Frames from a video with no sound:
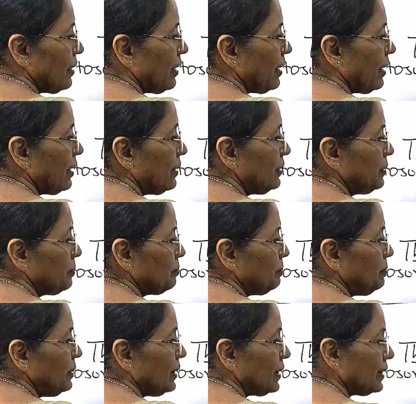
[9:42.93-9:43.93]
and
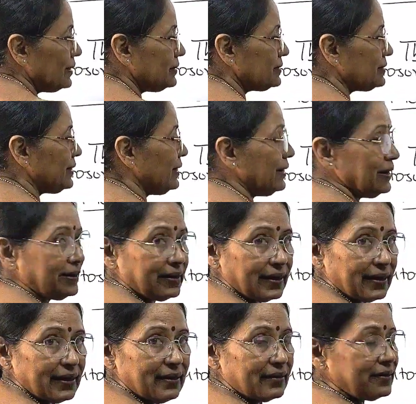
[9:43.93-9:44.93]
blood
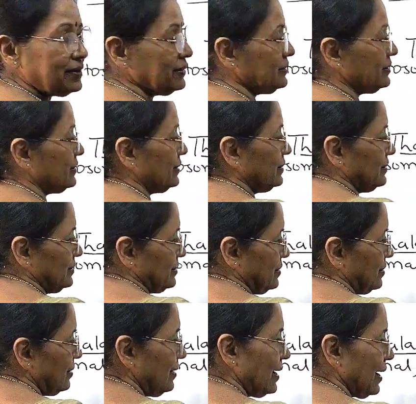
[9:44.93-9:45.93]
related disease
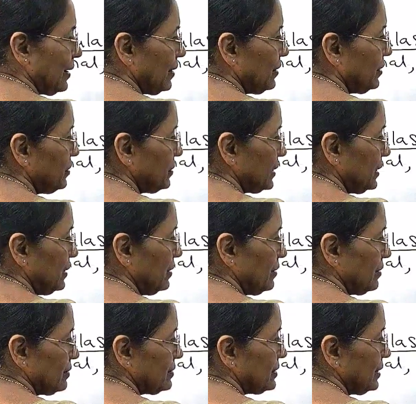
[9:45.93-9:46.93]
like your
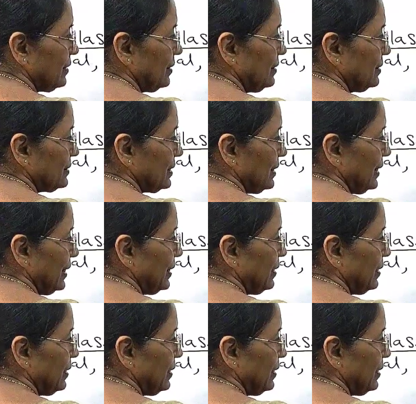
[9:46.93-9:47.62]
sickle cell